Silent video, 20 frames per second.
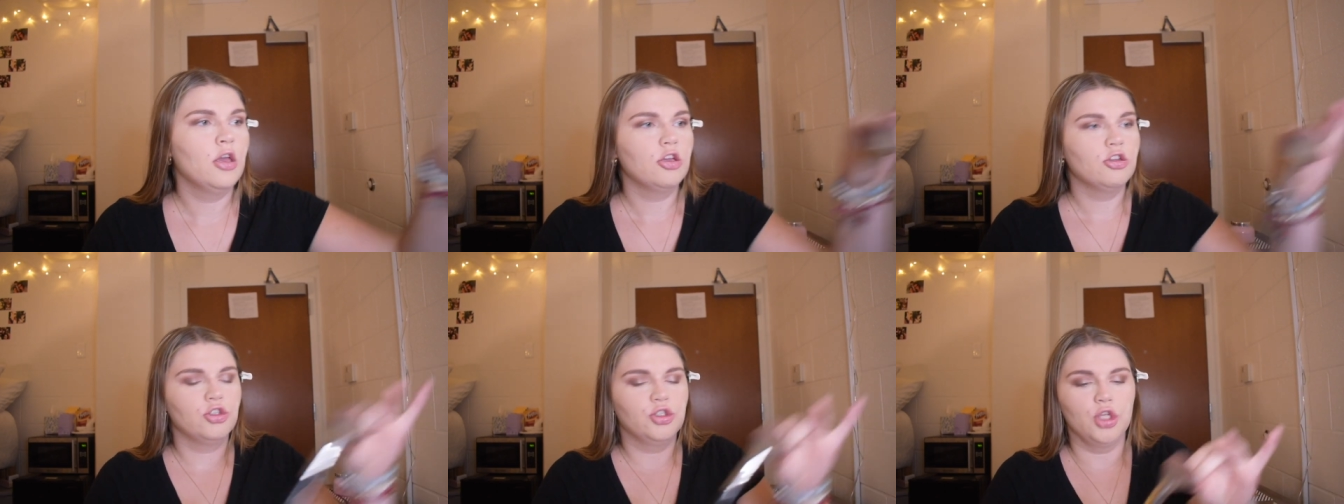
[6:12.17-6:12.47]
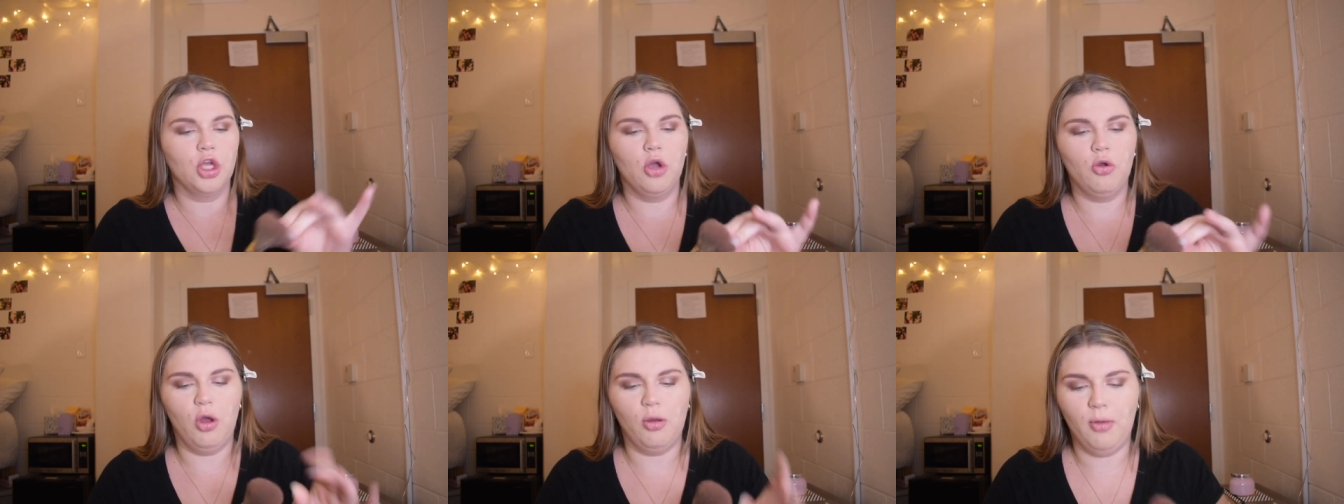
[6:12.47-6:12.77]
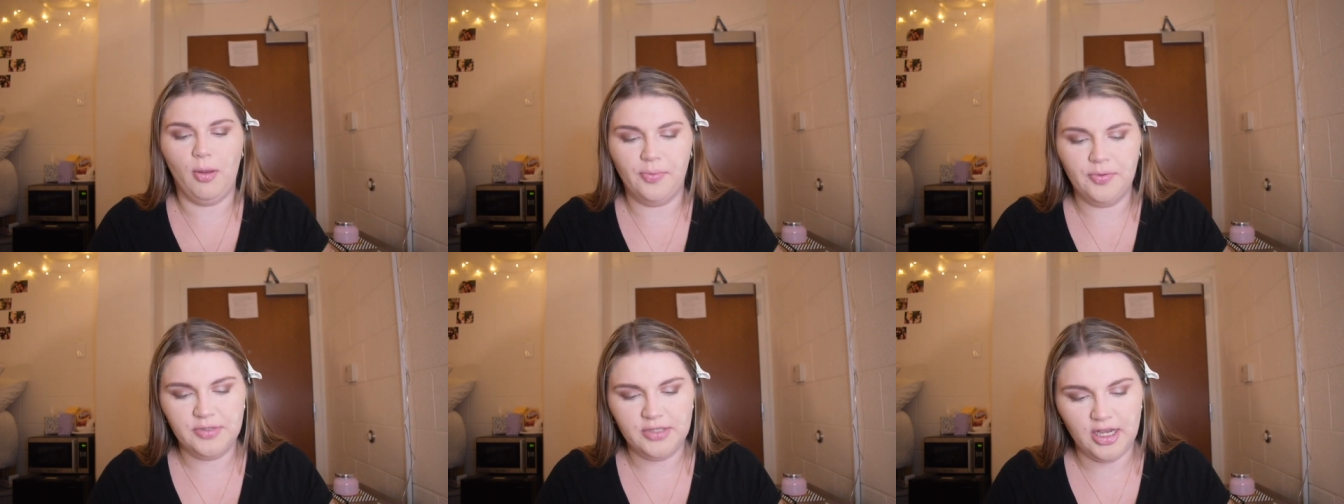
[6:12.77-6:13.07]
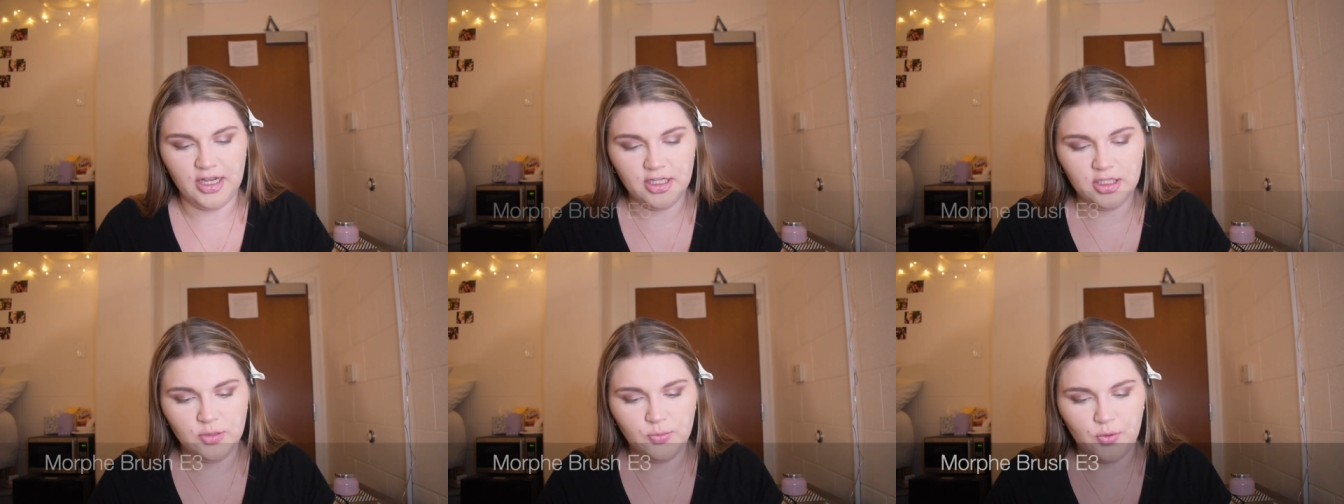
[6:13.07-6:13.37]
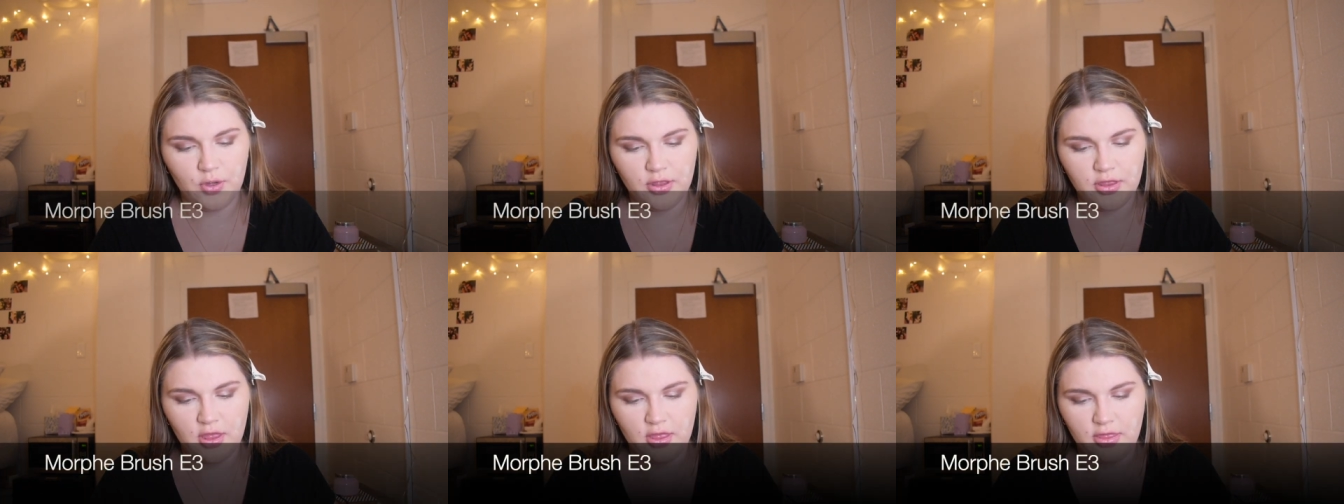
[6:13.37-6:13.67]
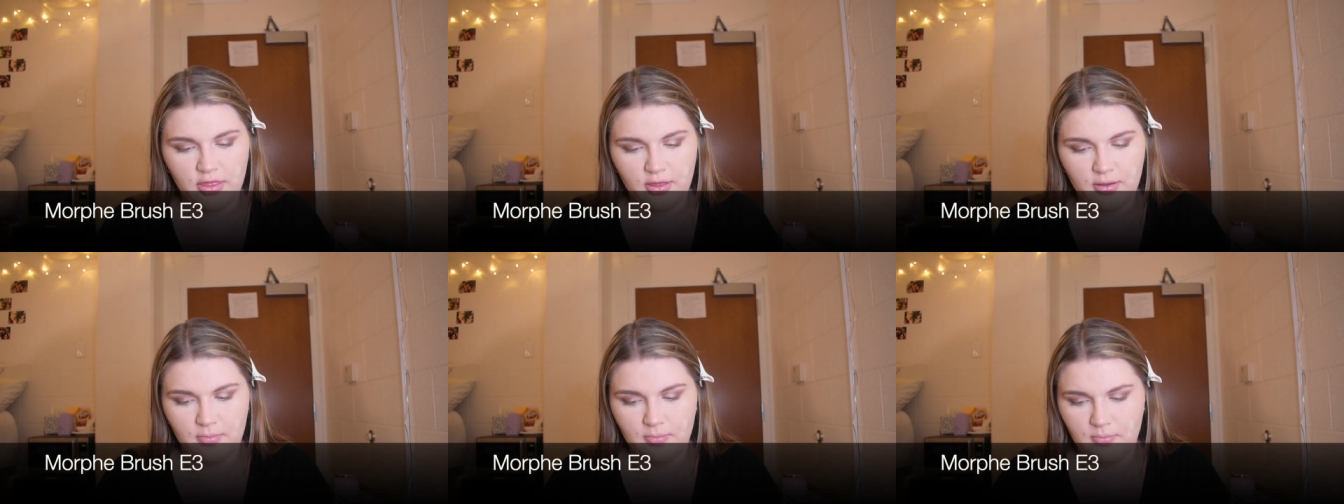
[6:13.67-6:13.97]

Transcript: So I'm obsessed with the